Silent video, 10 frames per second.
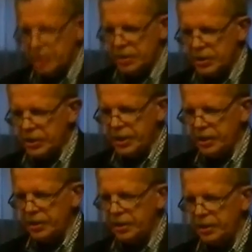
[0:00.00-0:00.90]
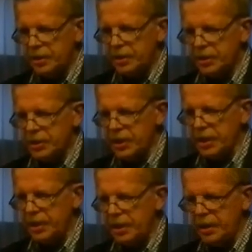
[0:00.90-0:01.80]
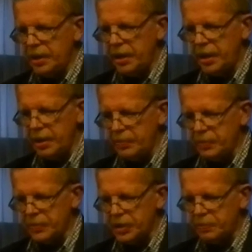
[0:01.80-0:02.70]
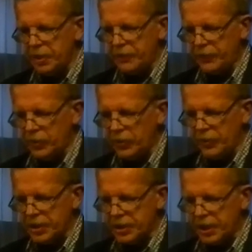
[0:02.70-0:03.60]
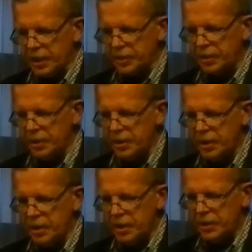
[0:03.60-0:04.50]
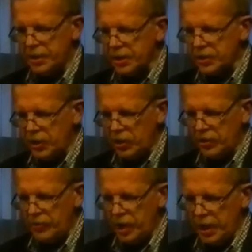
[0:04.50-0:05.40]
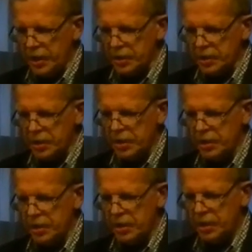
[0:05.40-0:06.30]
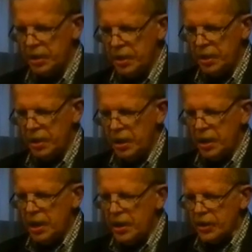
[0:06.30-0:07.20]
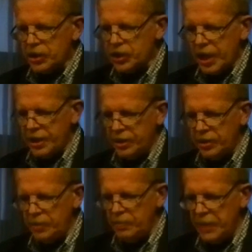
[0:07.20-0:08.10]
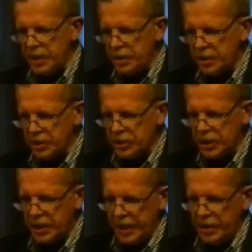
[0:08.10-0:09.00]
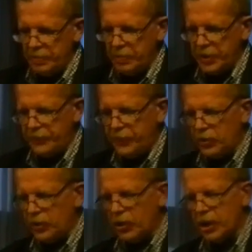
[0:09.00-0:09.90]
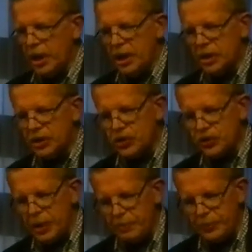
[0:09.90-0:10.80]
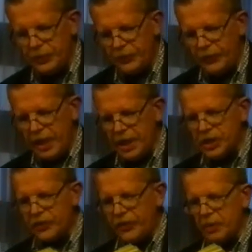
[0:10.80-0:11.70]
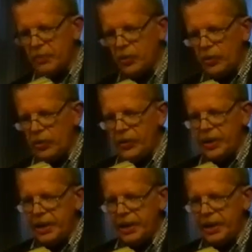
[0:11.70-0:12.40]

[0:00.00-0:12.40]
Still singing hymns before the sun does not rise. The shadow makers came before, stripped flesh from all the